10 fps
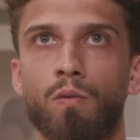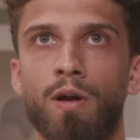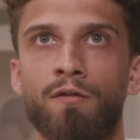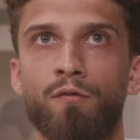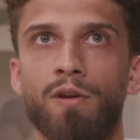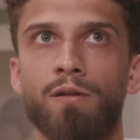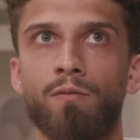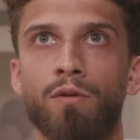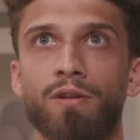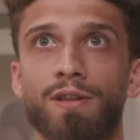if we
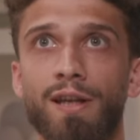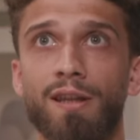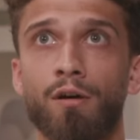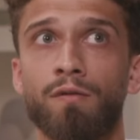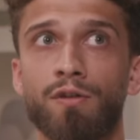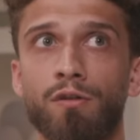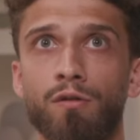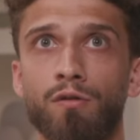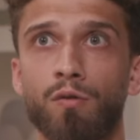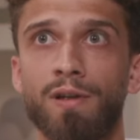want to take that over to
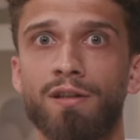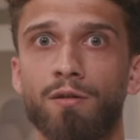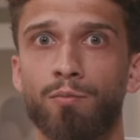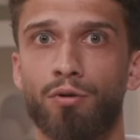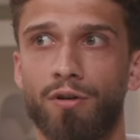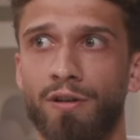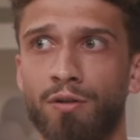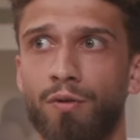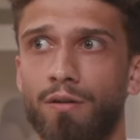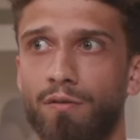Google, is it a product
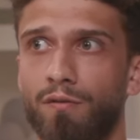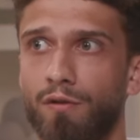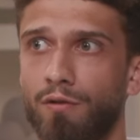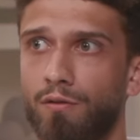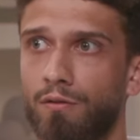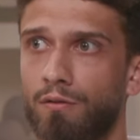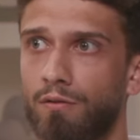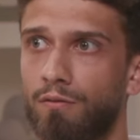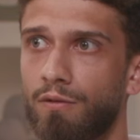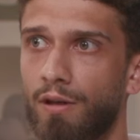that's relevant for Google?
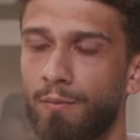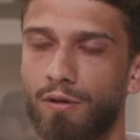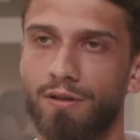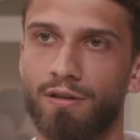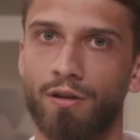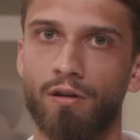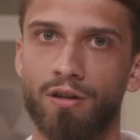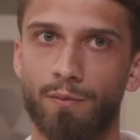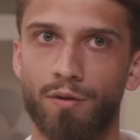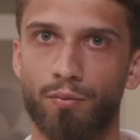Yeah, because there's certain
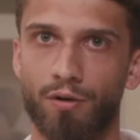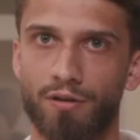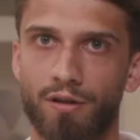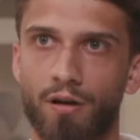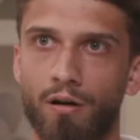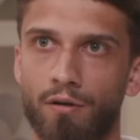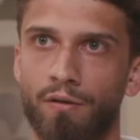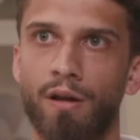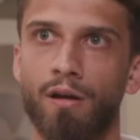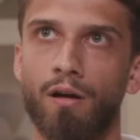types of products that are
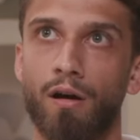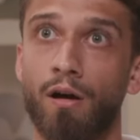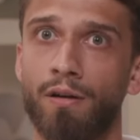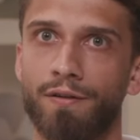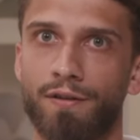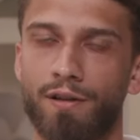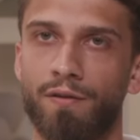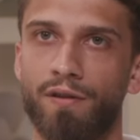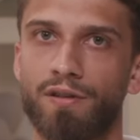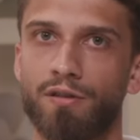and there aren't.
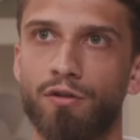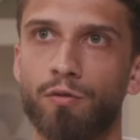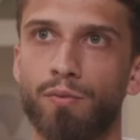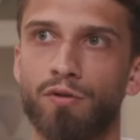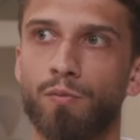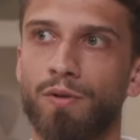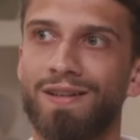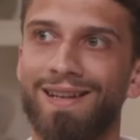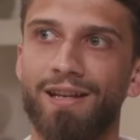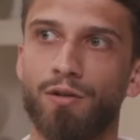If it's a super, super
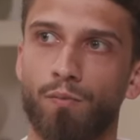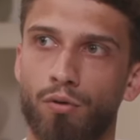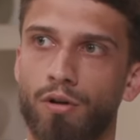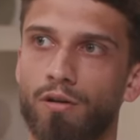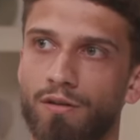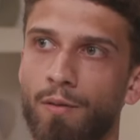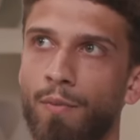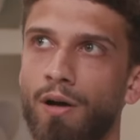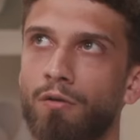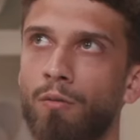niche product, there
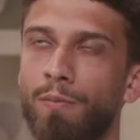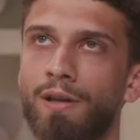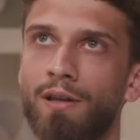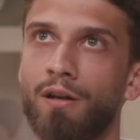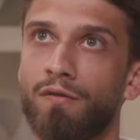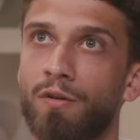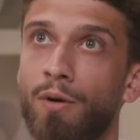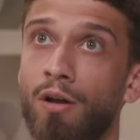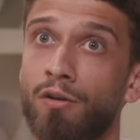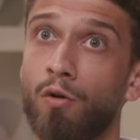might not be enough
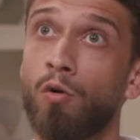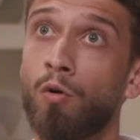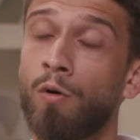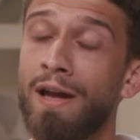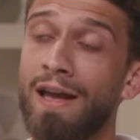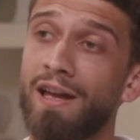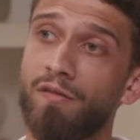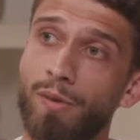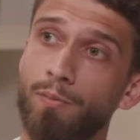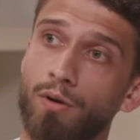demand, or
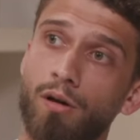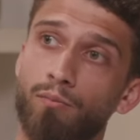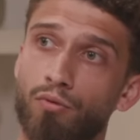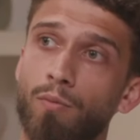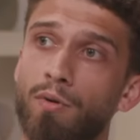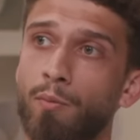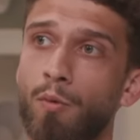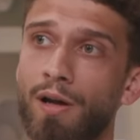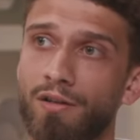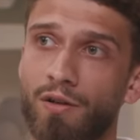if people aren't problem
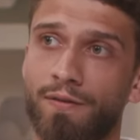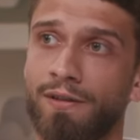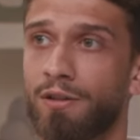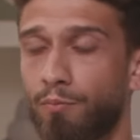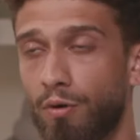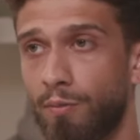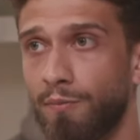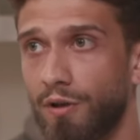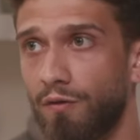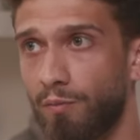aware. So if it's a problem
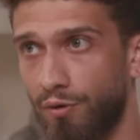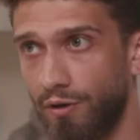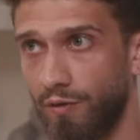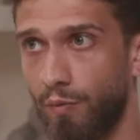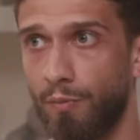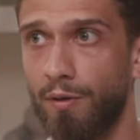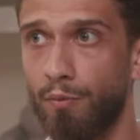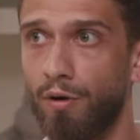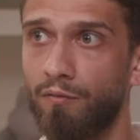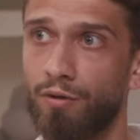solving product, but
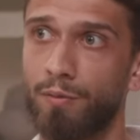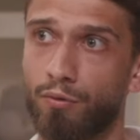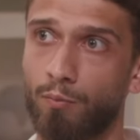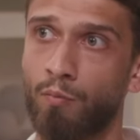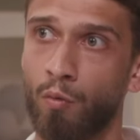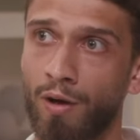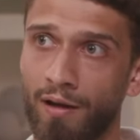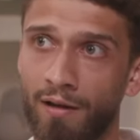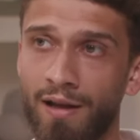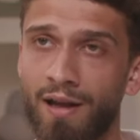people aren't really problem
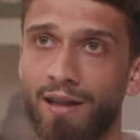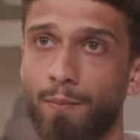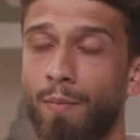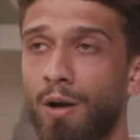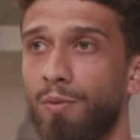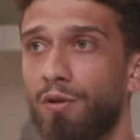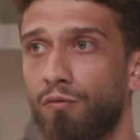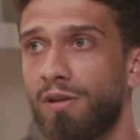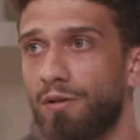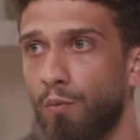aware, that might be the
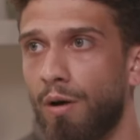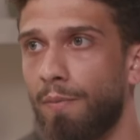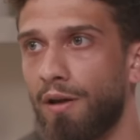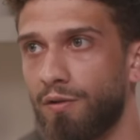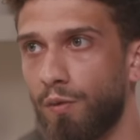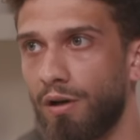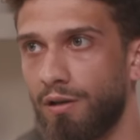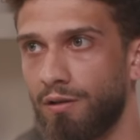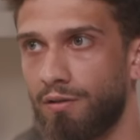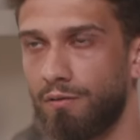reason why Meta is
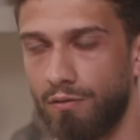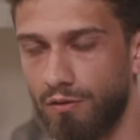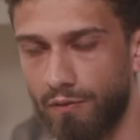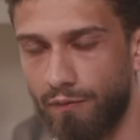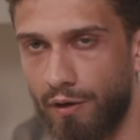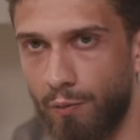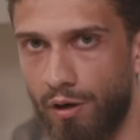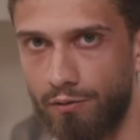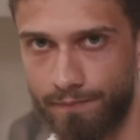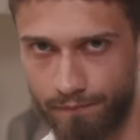working very
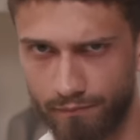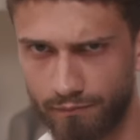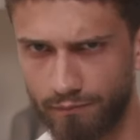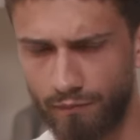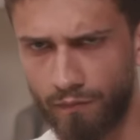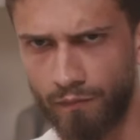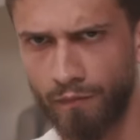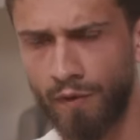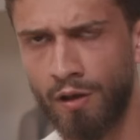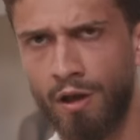well.
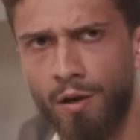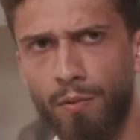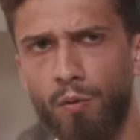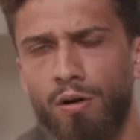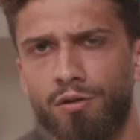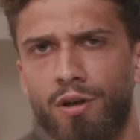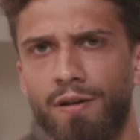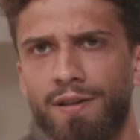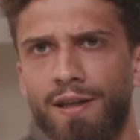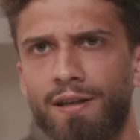But what I'll try
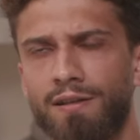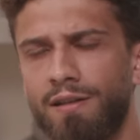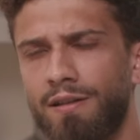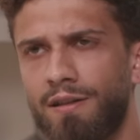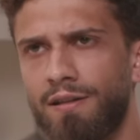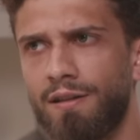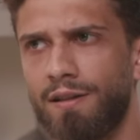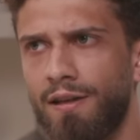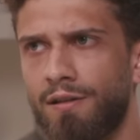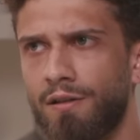to take is the existing
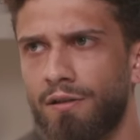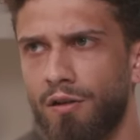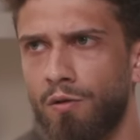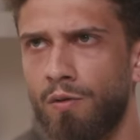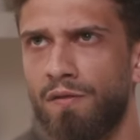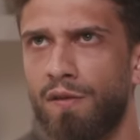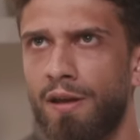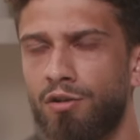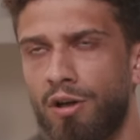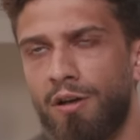data. So if
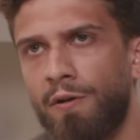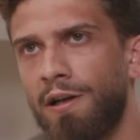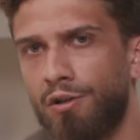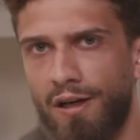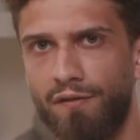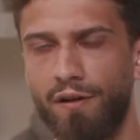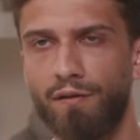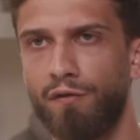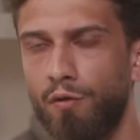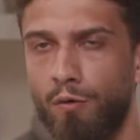they're generating traffic
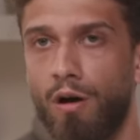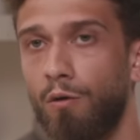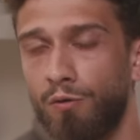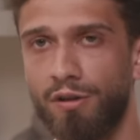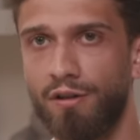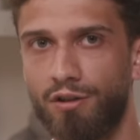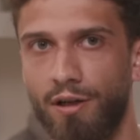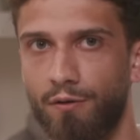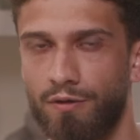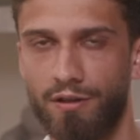through alternate
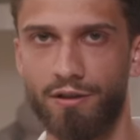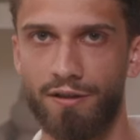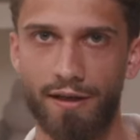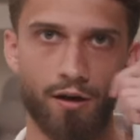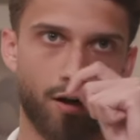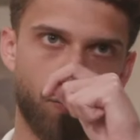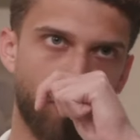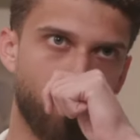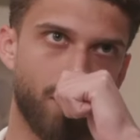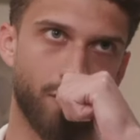channels, let's just say higher up
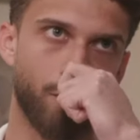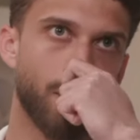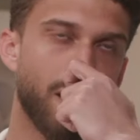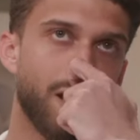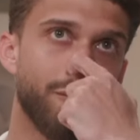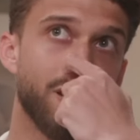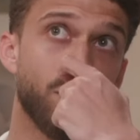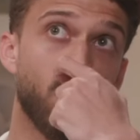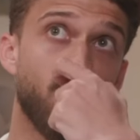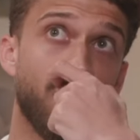in the funnel,
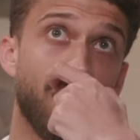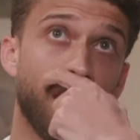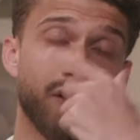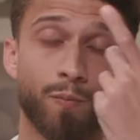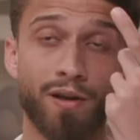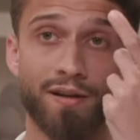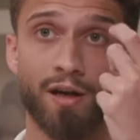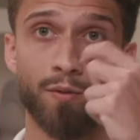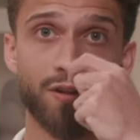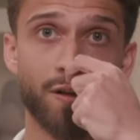people are, depending
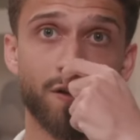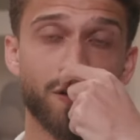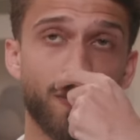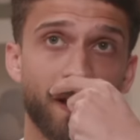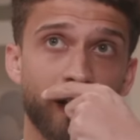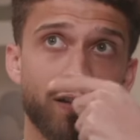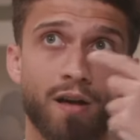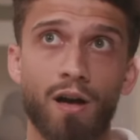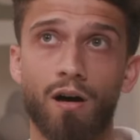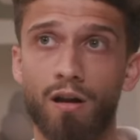how much they're going to spend,
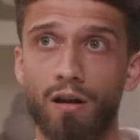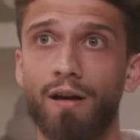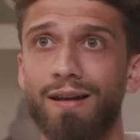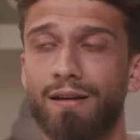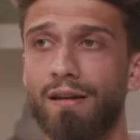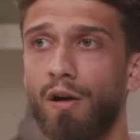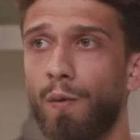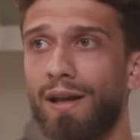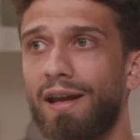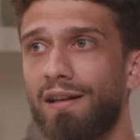are likely
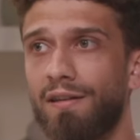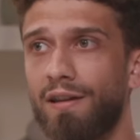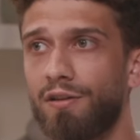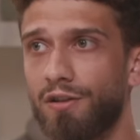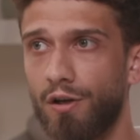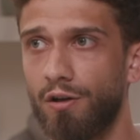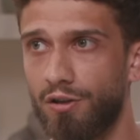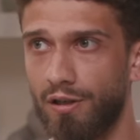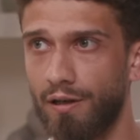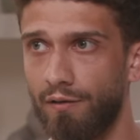going ahead and then
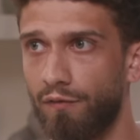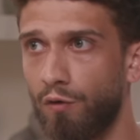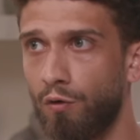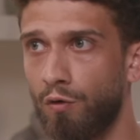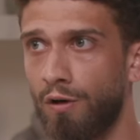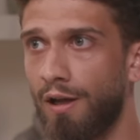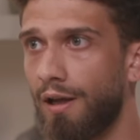searching for